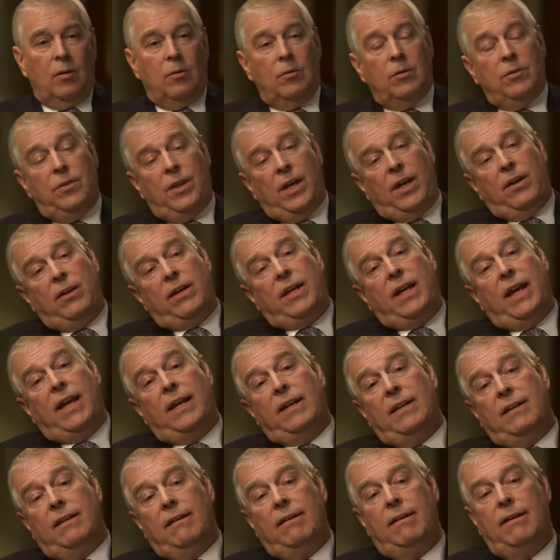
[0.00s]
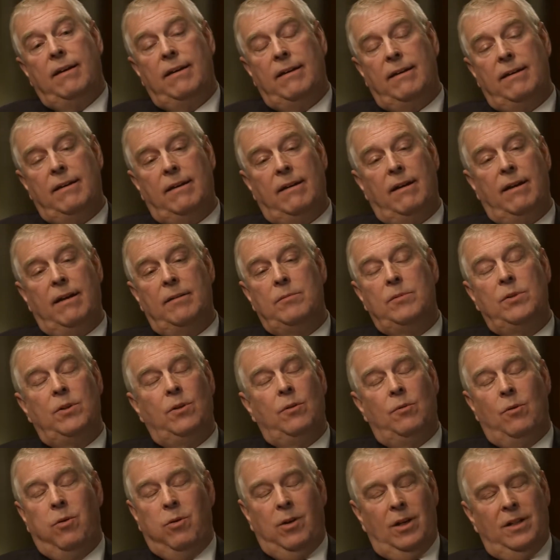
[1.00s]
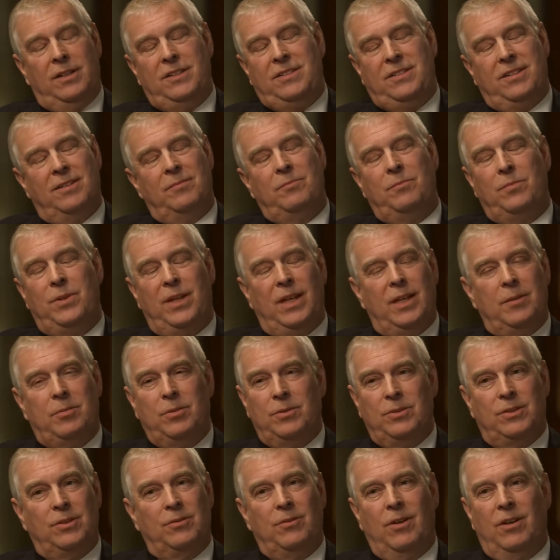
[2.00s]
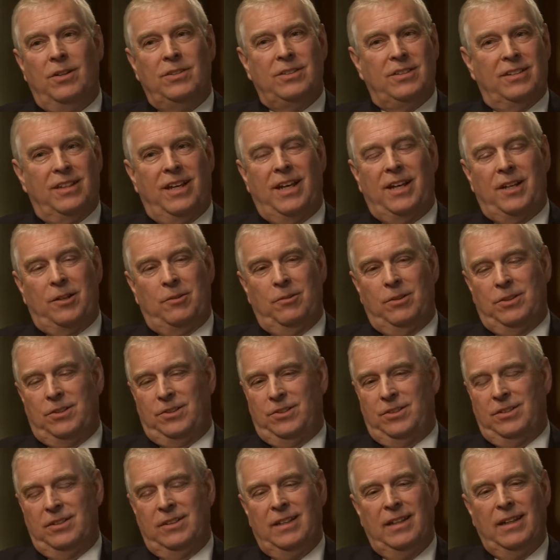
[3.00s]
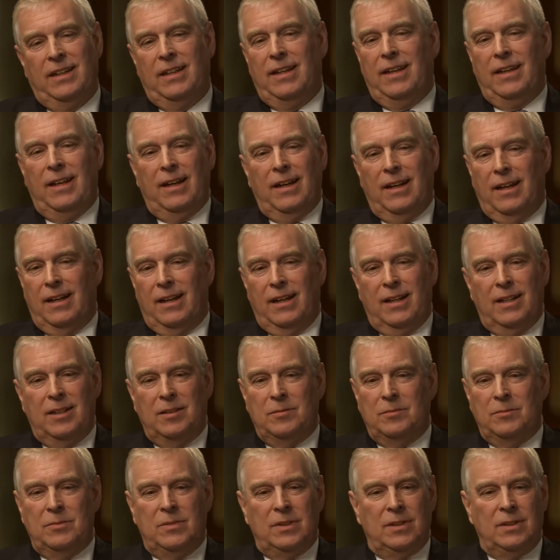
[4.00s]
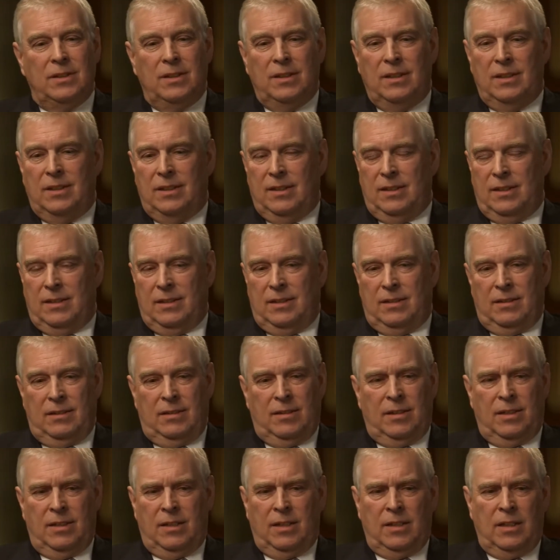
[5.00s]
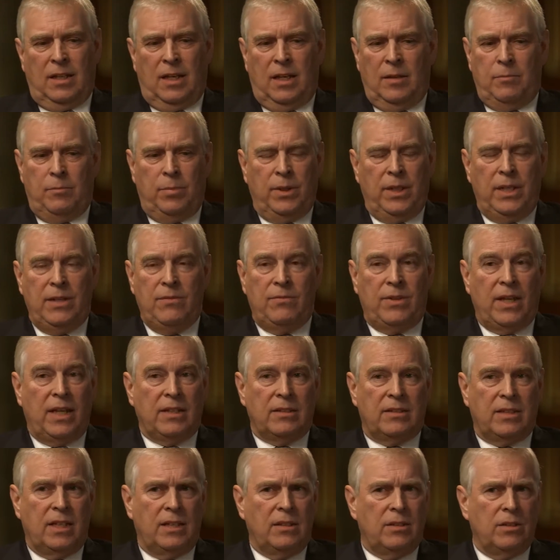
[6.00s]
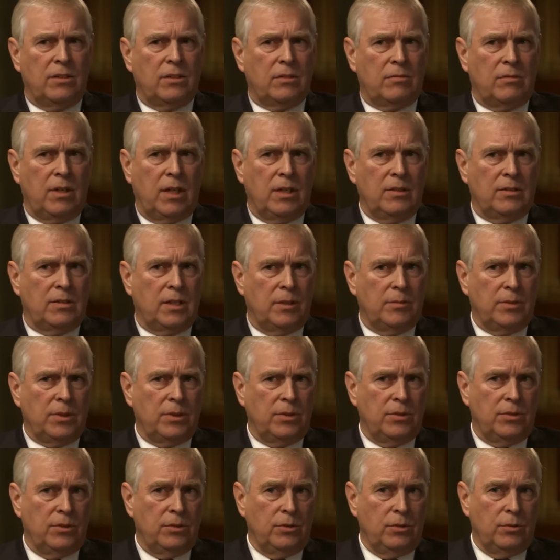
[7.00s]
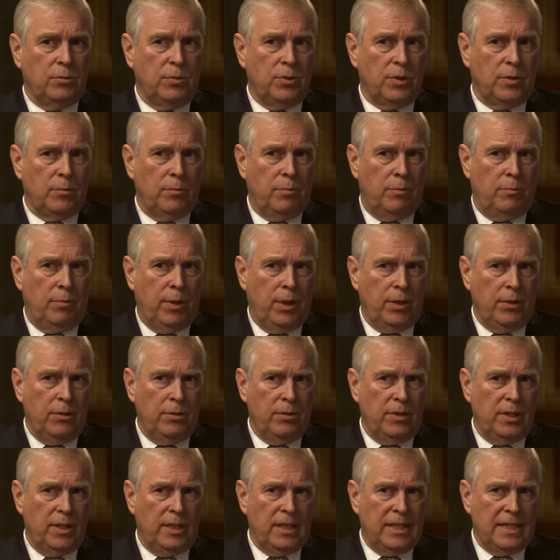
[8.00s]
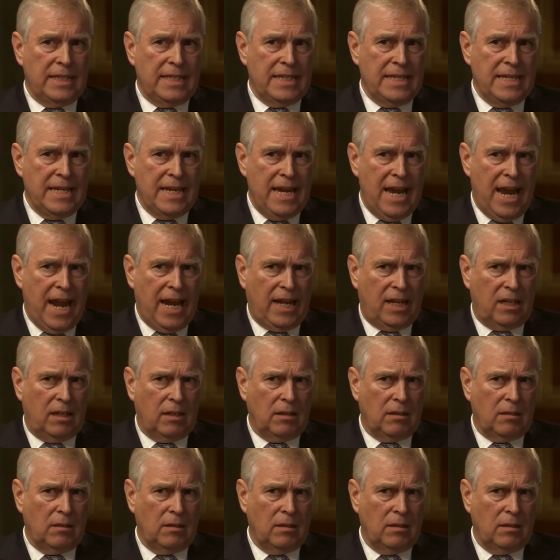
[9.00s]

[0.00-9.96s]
Well, there again, I'm not one to be able to answer that question. I believe that centres around something to do with a bone in his neck,